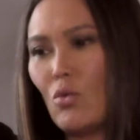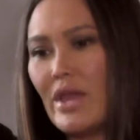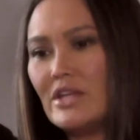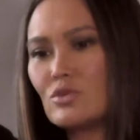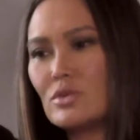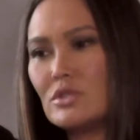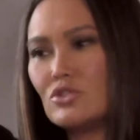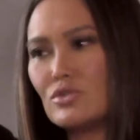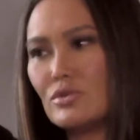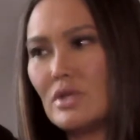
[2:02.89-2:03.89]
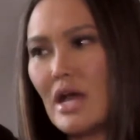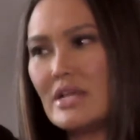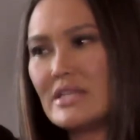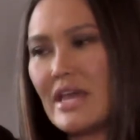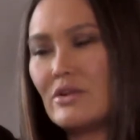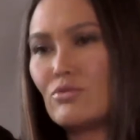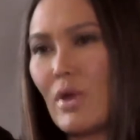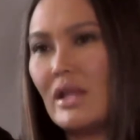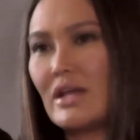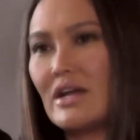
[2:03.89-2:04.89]
Wayne's World, True Lies, and
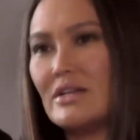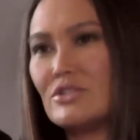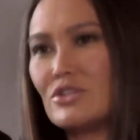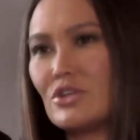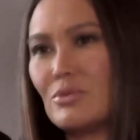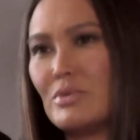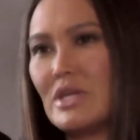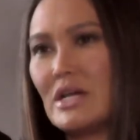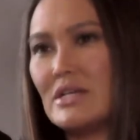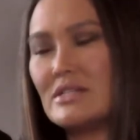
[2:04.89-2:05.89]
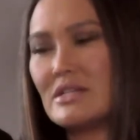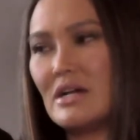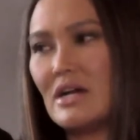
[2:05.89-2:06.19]
Relic Hunter, because mm.